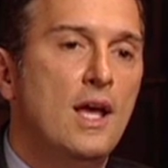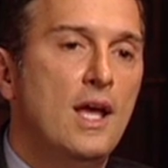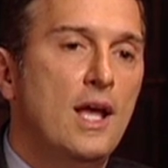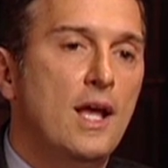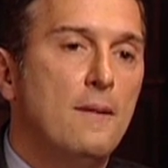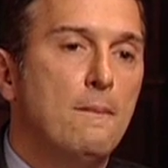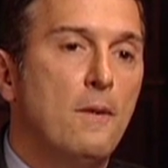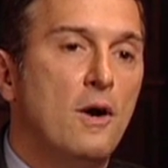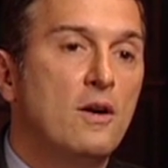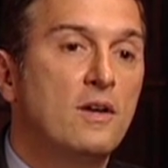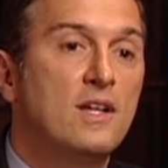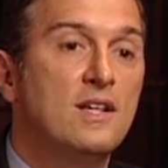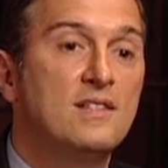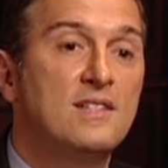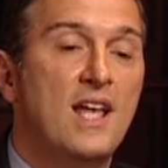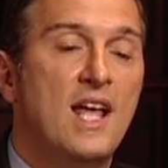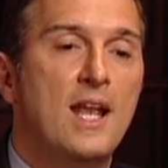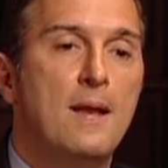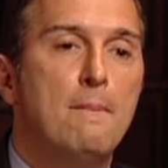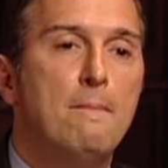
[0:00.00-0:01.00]
in
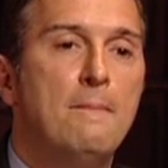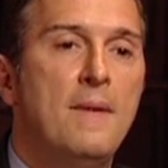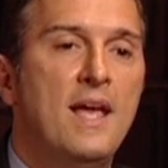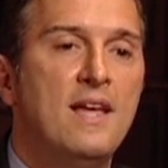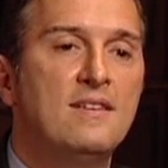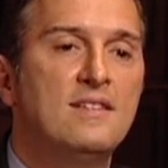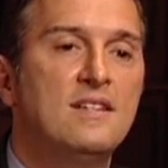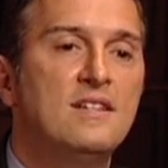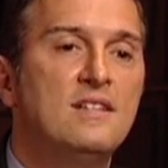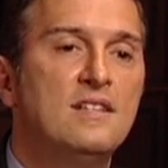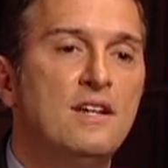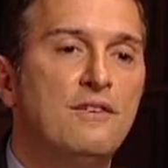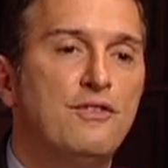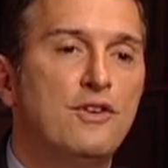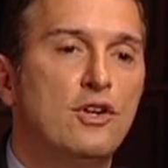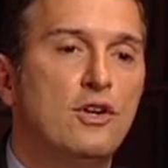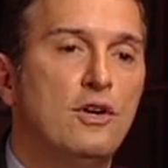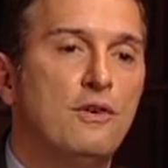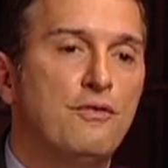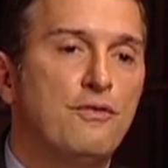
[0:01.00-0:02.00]
markets and it makes it
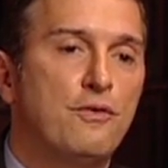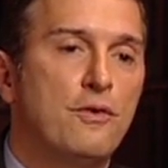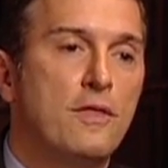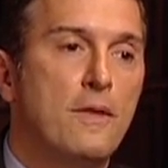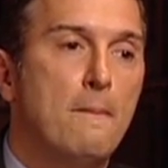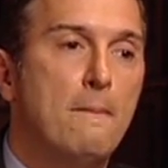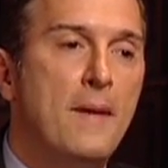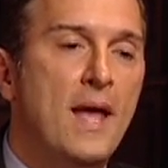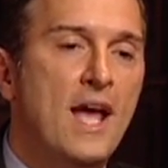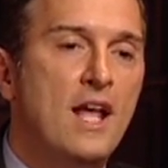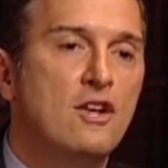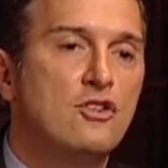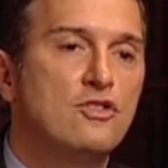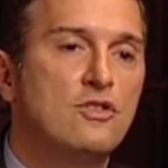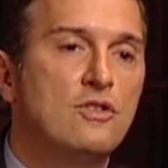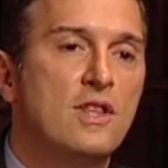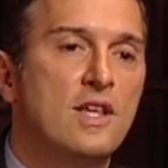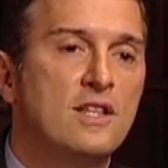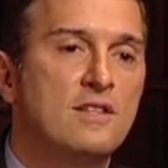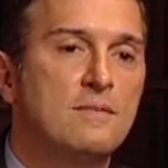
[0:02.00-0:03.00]
difficult for the
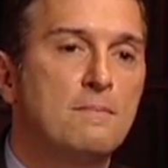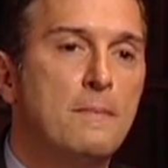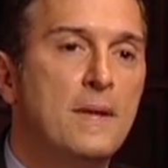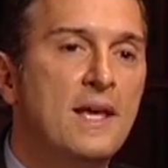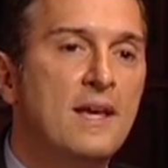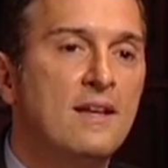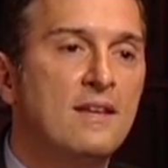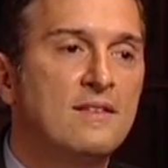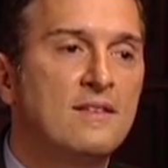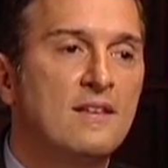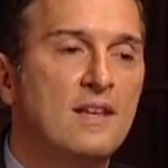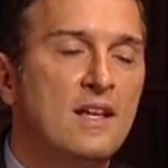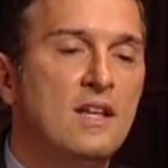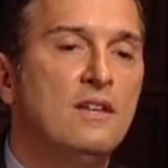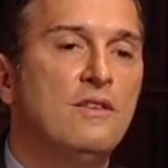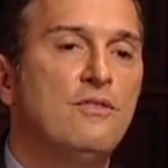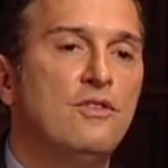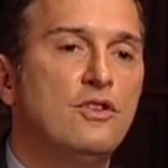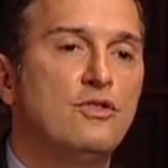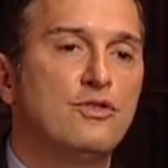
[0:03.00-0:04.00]
manager that picks
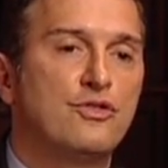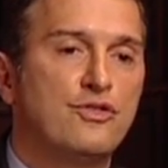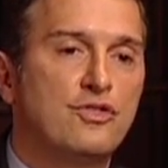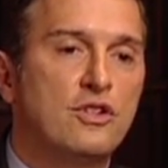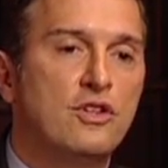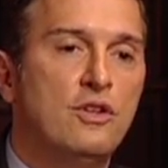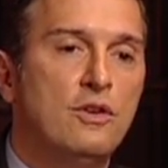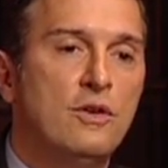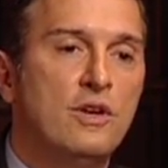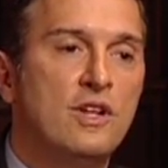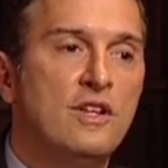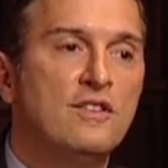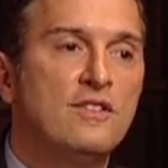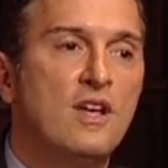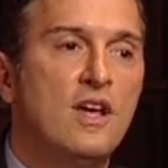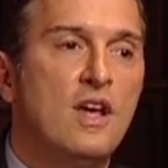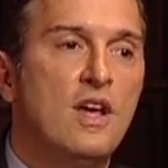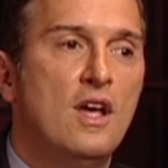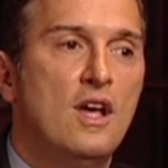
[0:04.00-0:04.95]
individual securities